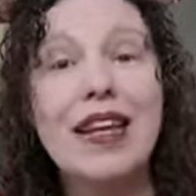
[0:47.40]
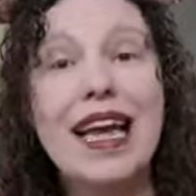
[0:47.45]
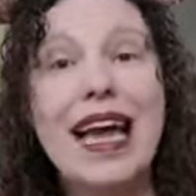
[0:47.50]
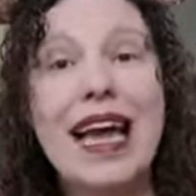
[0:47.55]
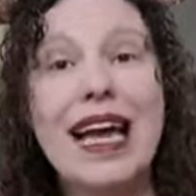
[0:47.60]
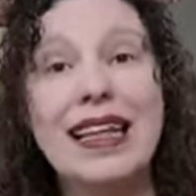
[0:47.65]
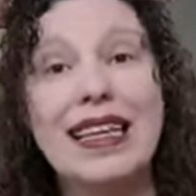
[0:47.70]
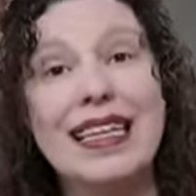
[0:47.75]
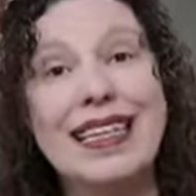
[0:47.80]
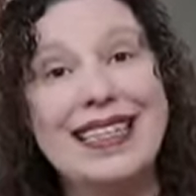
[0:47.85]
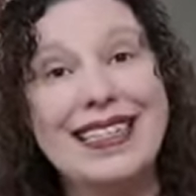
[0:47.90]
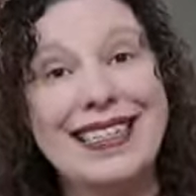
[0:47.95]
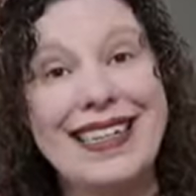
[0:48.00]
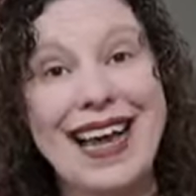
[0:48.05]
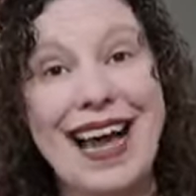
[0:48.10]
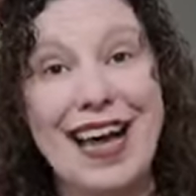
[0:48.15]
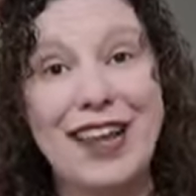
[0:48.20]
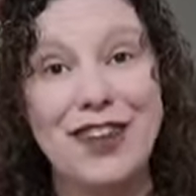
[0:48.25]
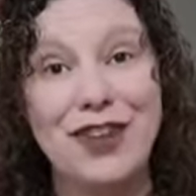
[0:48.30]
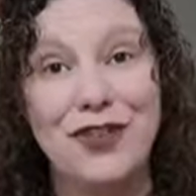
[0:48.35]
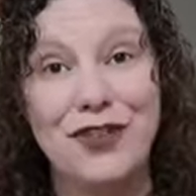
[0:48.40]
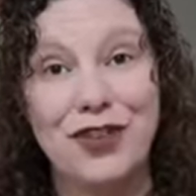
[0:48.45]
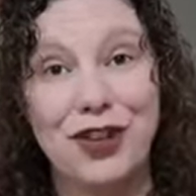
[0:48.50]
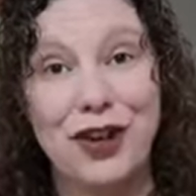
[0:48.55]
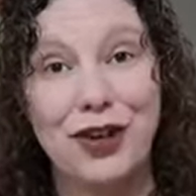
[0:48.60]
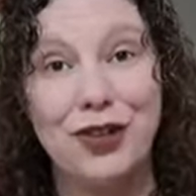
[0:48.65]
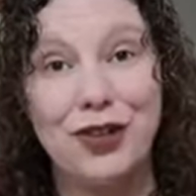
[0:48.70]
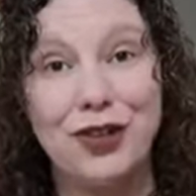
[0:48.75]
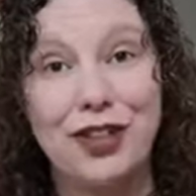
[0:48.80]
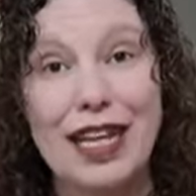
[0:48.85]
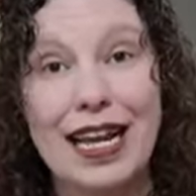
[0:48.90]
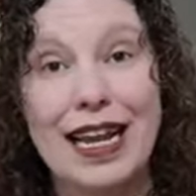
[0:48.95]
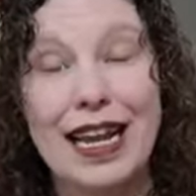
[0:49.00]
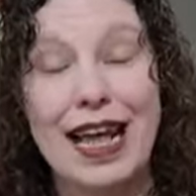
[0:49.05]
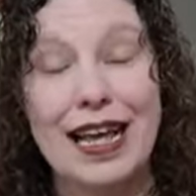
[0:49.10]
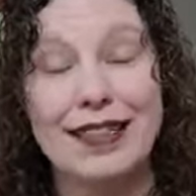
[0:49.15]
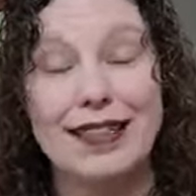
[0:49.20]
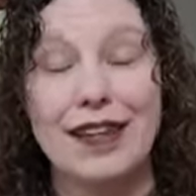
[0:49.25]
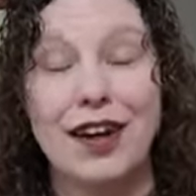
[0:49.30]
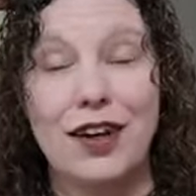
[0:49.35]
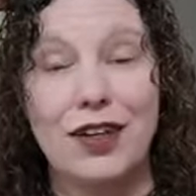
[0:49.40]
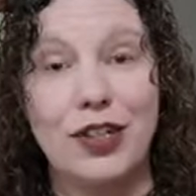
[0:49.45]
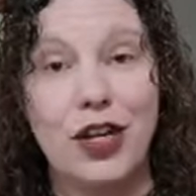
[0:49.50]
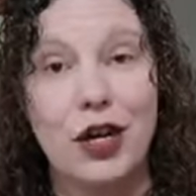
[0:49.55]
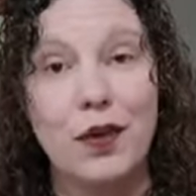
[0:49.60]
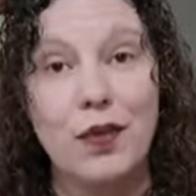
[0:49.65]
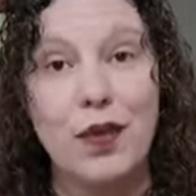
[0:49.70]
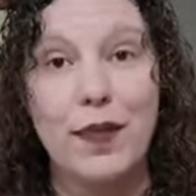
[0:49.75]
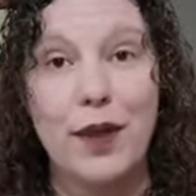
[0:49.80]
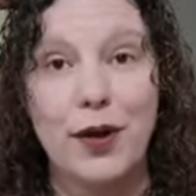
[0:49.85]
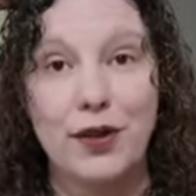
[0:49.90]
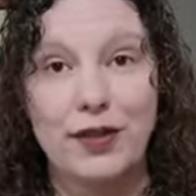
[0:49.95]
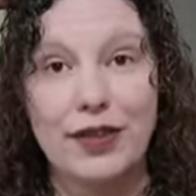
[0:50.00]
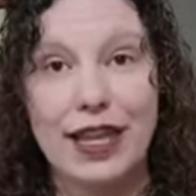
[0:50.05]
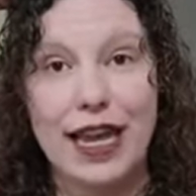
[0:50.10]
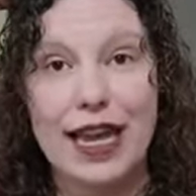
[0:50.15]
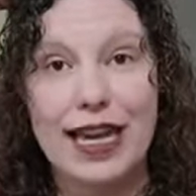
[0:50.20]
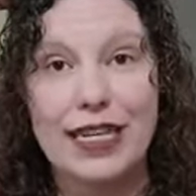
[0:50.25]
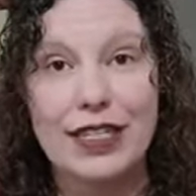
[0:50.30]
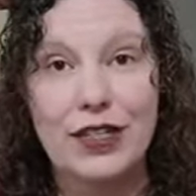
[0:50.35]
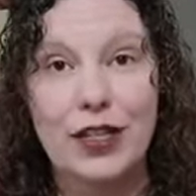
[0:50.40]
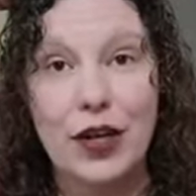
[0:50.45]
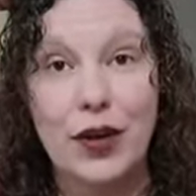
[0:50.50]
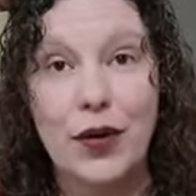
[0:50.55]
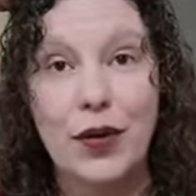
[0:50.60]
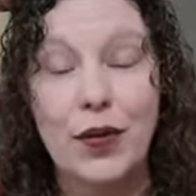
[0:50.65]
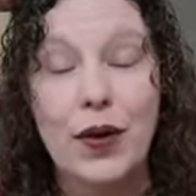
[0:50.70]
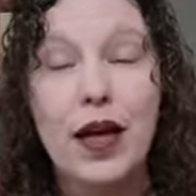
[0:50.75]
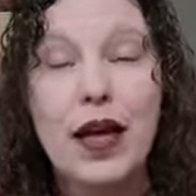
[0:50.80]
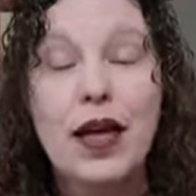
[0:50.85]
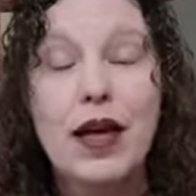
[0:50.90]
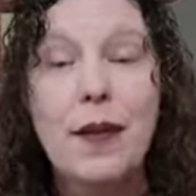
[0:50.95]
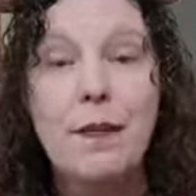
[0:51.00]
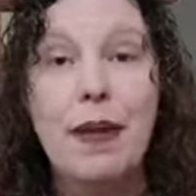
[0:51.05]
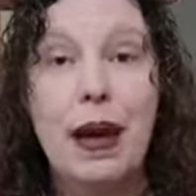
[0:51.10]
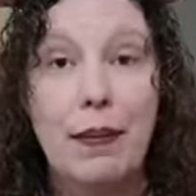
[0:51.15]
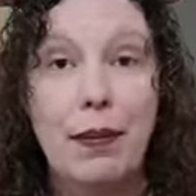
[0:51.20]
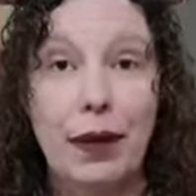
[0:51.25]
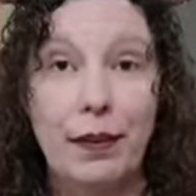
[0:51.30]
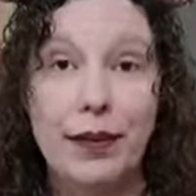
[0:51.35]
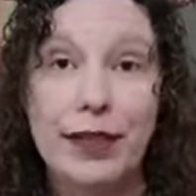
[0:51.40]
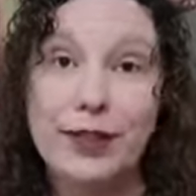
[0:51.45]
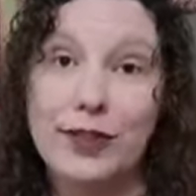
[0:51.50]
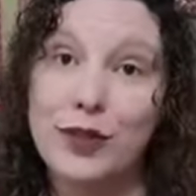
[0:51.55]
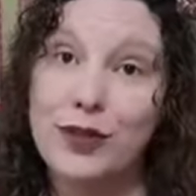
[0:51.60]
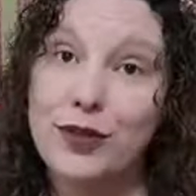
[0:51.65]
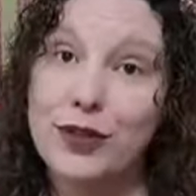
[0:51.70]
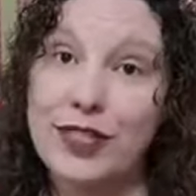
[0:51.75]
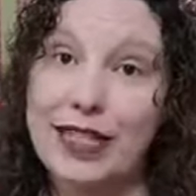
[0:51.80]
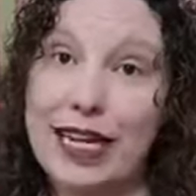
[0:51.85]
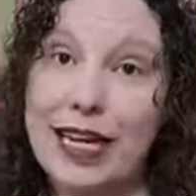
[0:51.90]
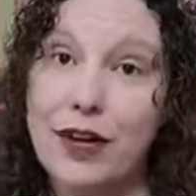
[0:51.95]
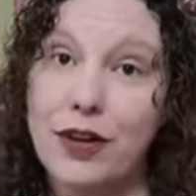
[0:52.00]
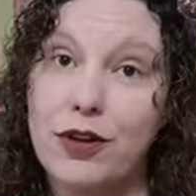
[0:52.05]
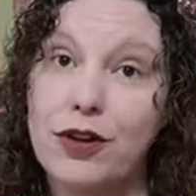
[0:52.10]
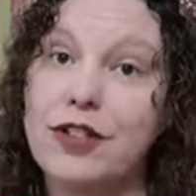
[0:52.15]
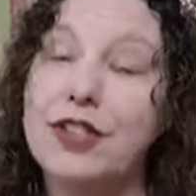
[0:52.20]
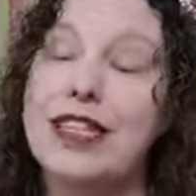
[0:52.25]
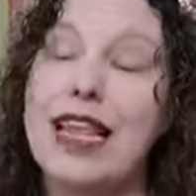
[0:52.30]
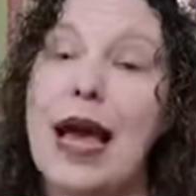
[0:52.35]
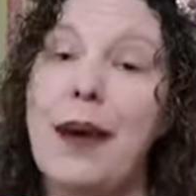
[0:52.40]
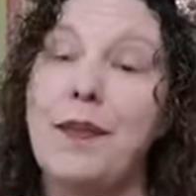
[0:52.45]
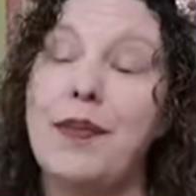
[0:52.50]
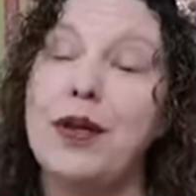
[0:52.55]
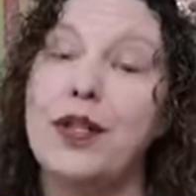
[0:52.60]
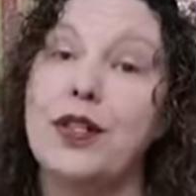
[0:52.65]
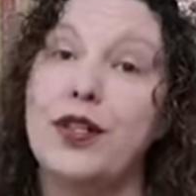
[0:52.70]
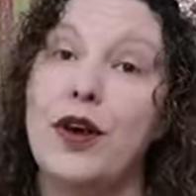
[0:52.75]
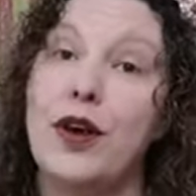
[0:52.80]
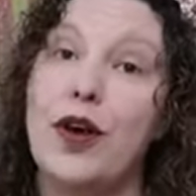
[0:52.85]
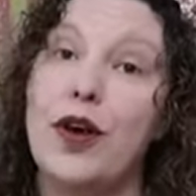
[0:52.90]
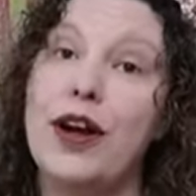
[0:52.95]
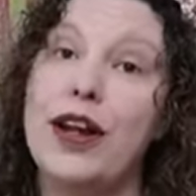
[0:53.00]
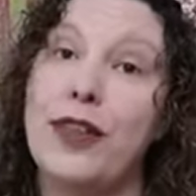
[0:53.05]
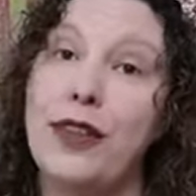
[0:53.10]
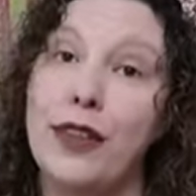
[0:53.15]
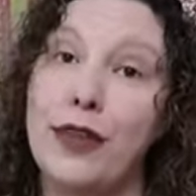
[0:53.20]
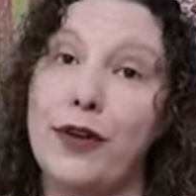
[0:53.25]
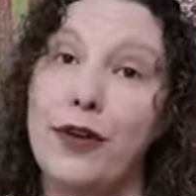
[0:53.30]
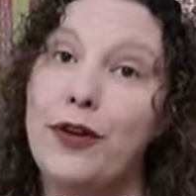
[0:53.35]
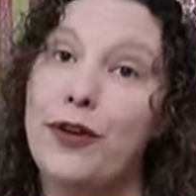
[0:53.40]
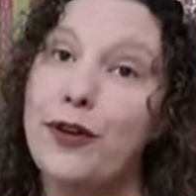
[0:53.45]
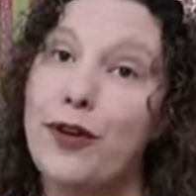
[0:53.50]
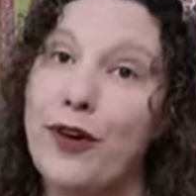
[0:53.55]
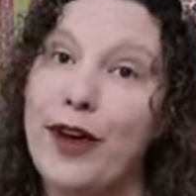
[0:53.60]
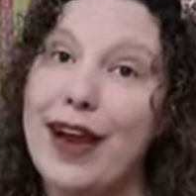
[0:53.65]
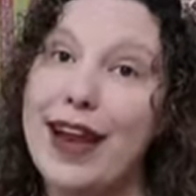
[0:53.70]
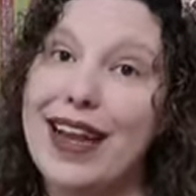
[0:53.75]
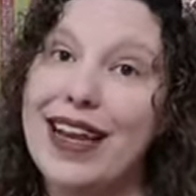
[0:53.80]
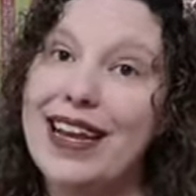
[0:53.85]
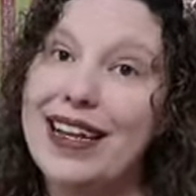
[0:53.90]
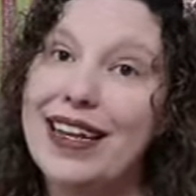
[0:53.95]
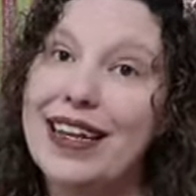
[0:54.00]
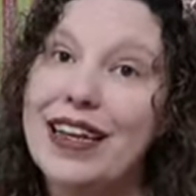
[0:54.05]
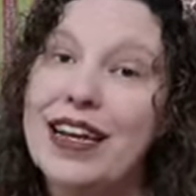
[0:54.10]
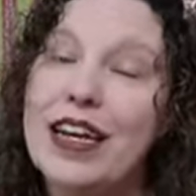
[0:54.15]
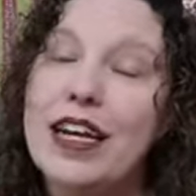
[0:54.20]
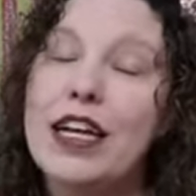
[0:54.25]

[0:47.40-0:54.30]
Ella is nine years old and has an October birthday, so by public school standards, that puts her in third grade.